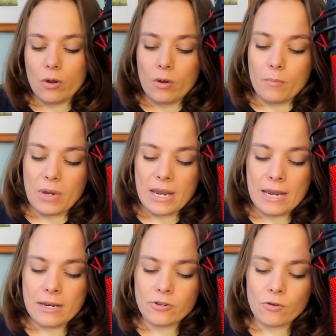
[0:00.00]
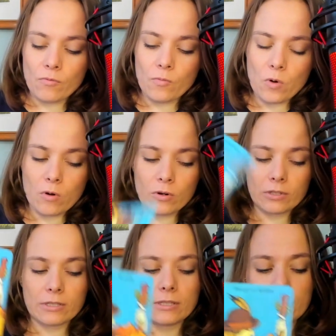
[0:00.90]
Page of
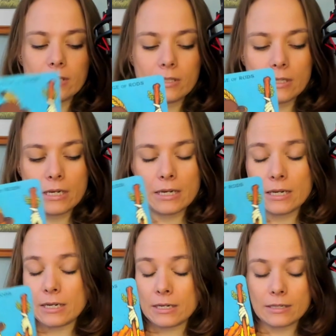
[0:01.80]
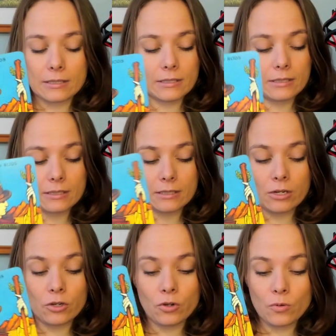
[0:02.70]
Wands is a
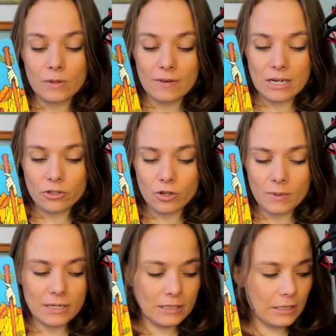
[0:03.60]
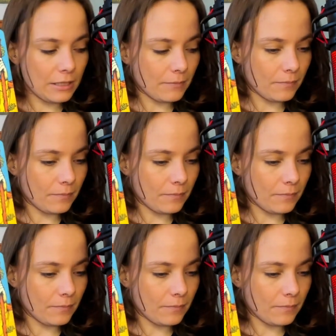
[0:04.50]
new adventure, basically.